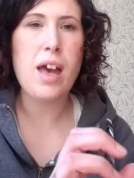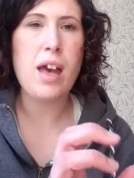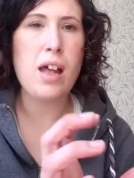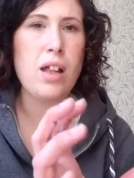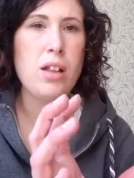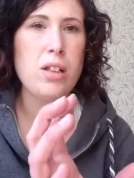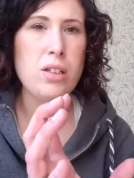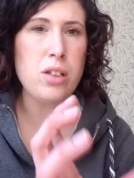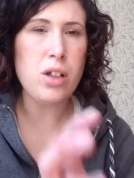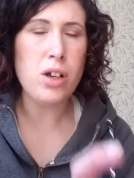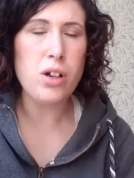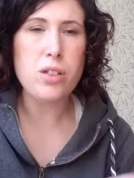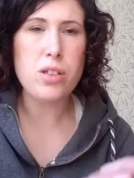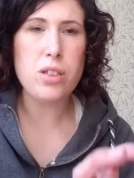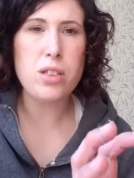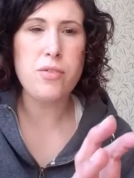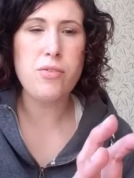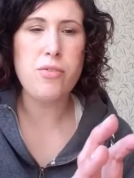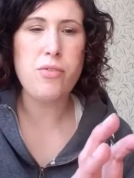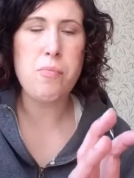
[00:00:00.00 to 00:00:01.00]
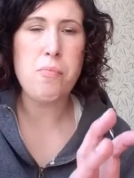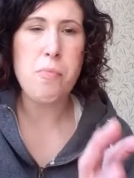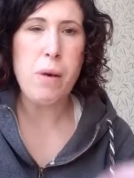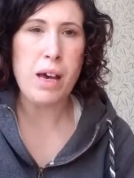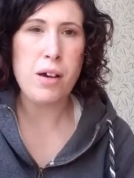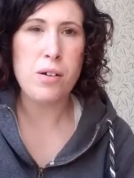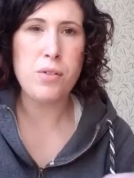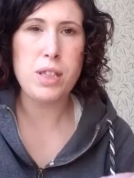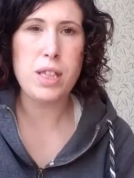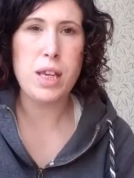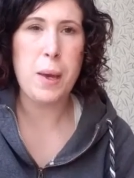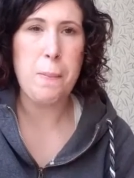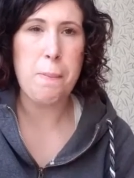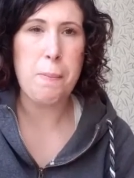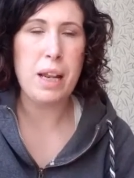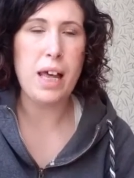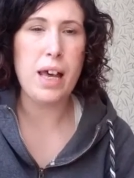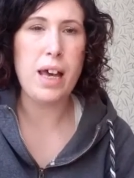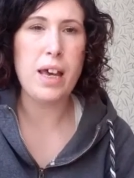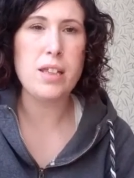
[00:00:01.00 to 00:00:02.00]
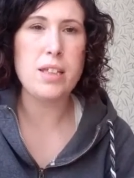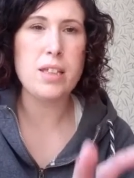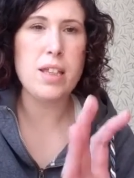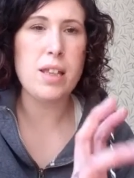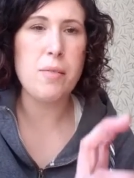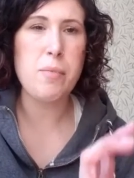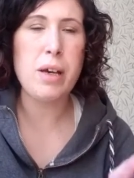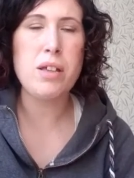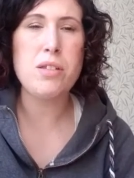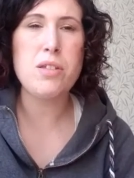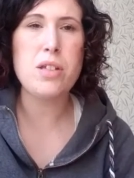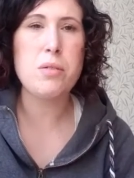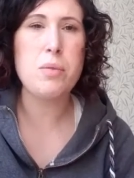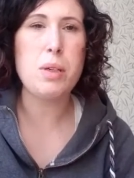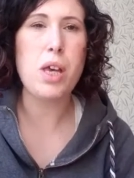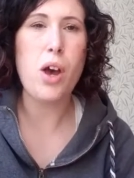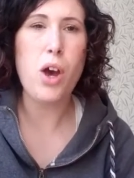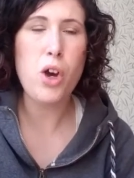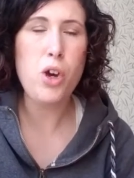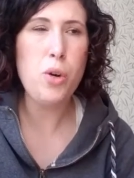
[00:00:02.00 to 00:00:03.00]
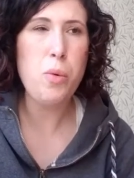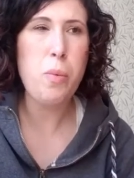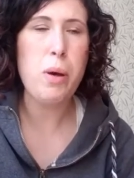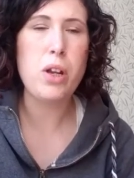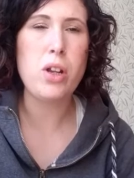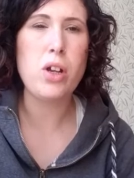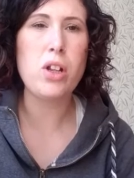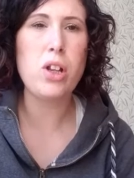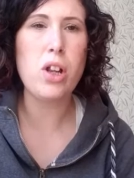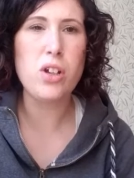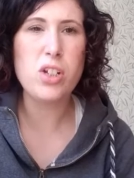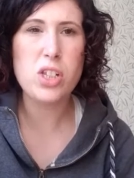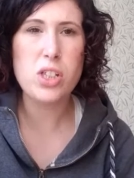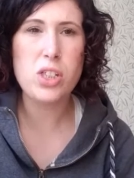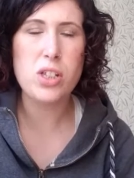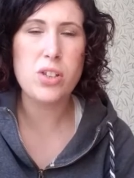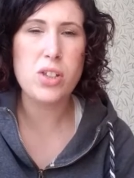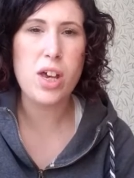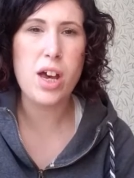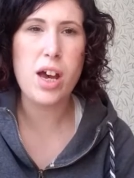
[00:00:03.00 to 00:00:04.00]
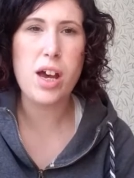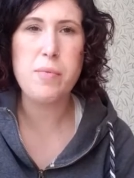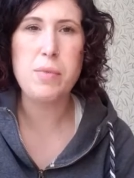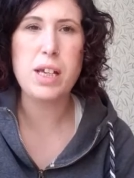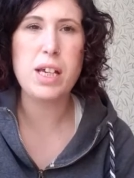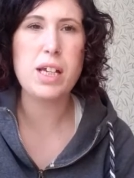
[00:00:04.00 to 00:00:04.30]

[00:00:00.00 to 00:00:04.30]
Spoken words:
lots of mouthing play. So their mouths are going to be open a lot of the time.